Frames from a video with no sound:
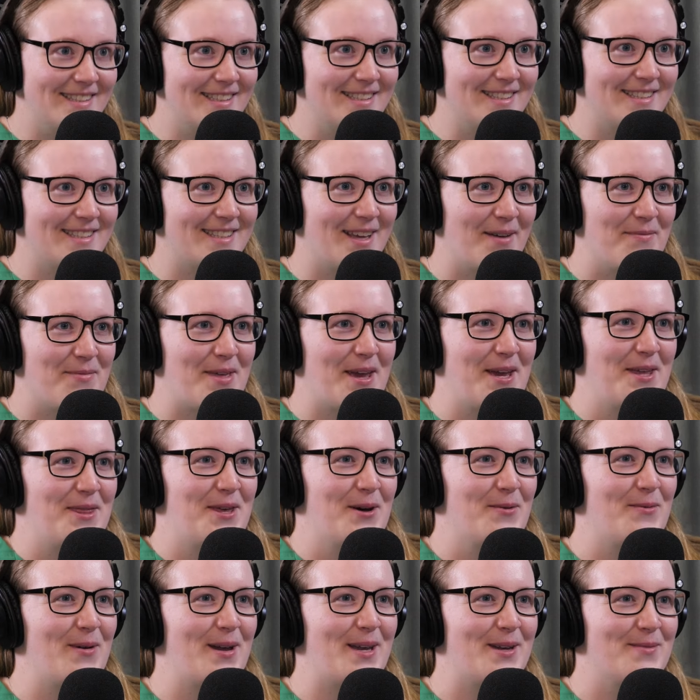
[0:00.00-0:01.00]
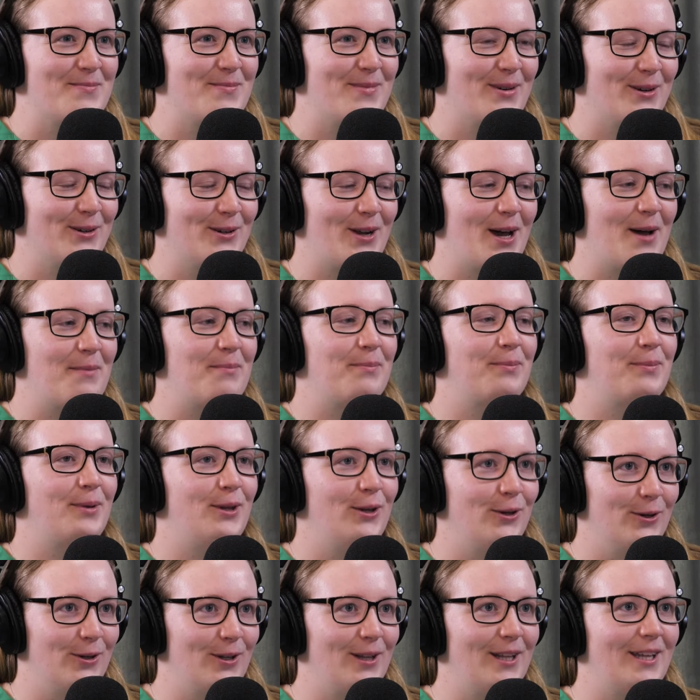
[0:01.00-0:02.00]
isn't something that we can build up
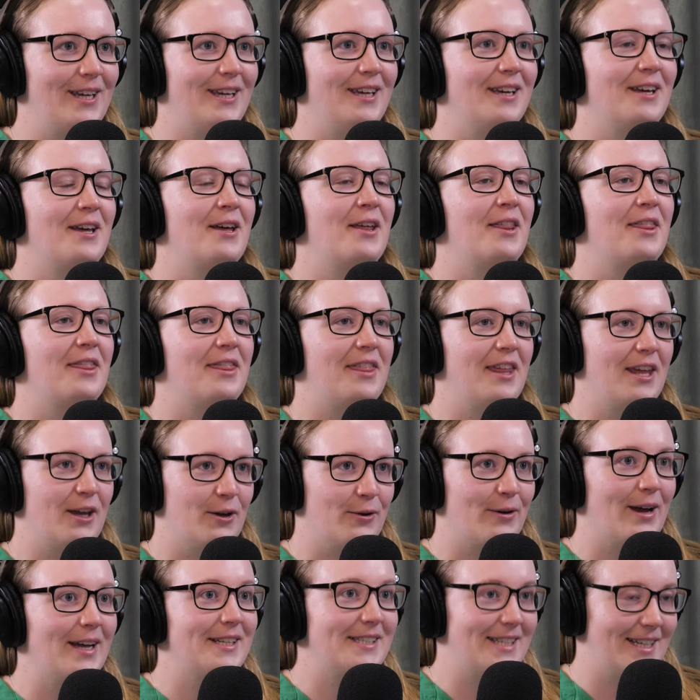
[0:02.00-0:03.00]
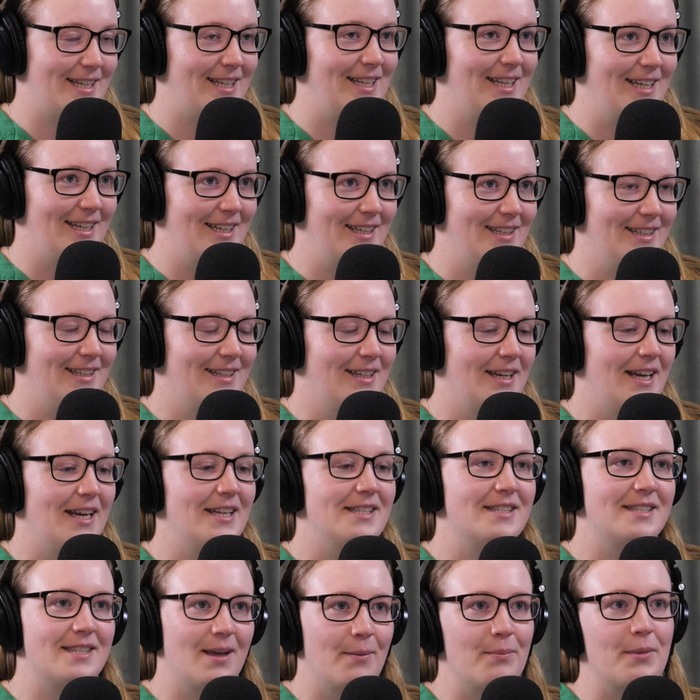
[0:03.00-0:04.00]
purely theoretically.
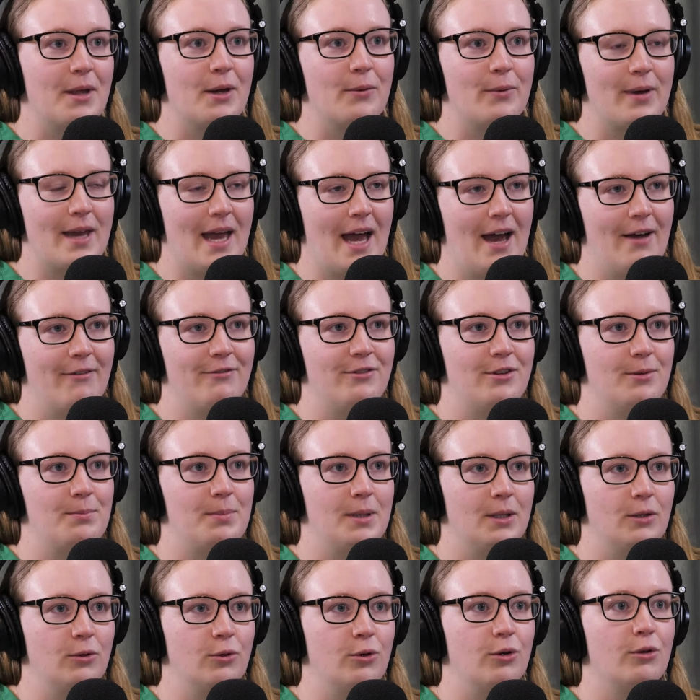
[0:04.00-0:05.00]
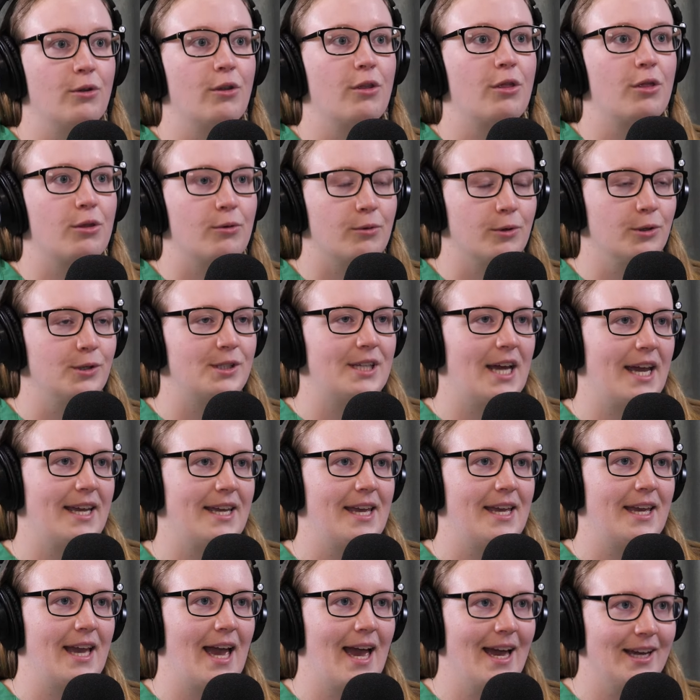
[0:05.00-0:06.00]
It's something we have to build through
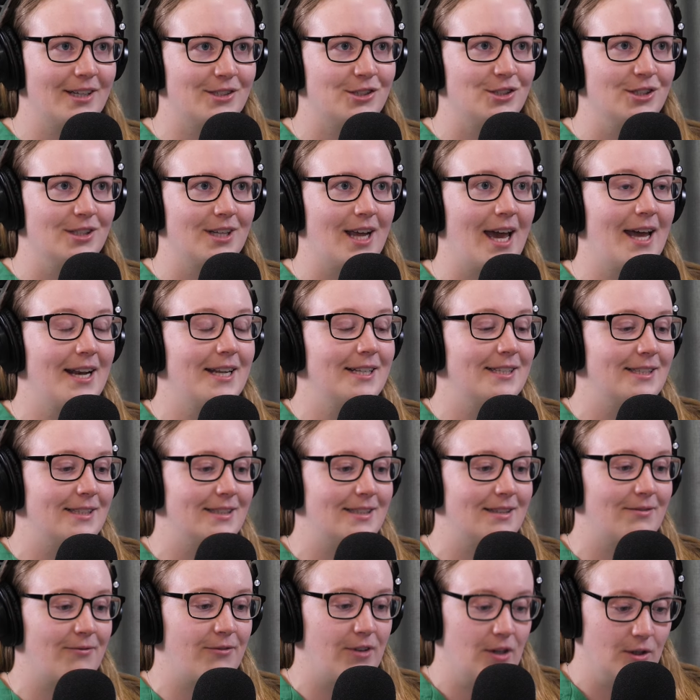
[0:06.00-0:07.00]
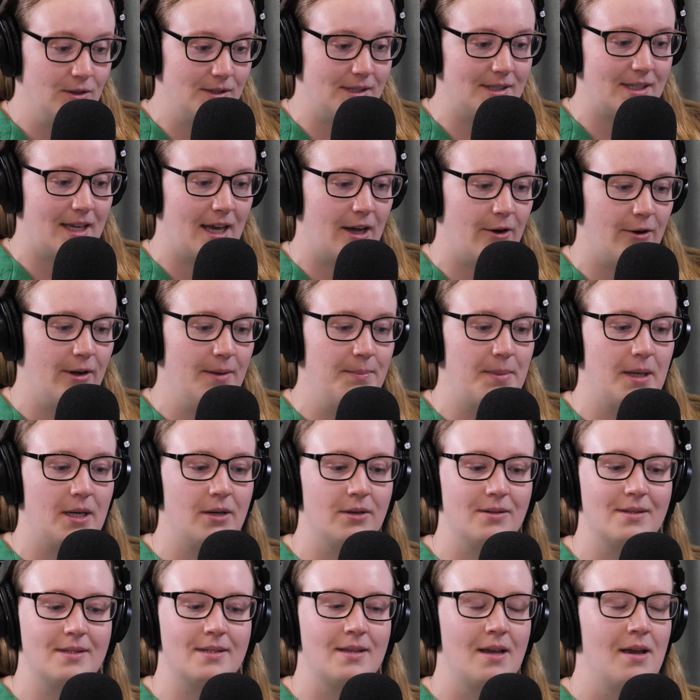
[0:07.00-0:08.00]
taking action. And it feels scary
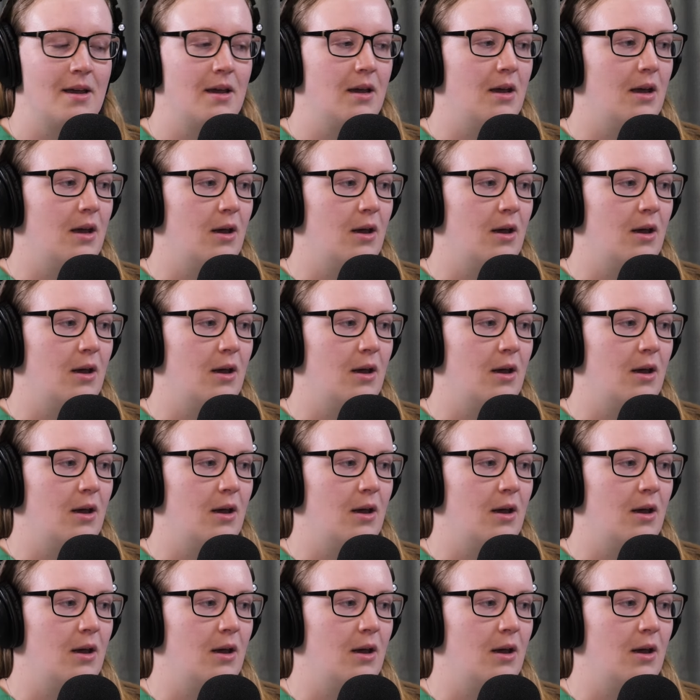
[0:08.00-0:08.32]
because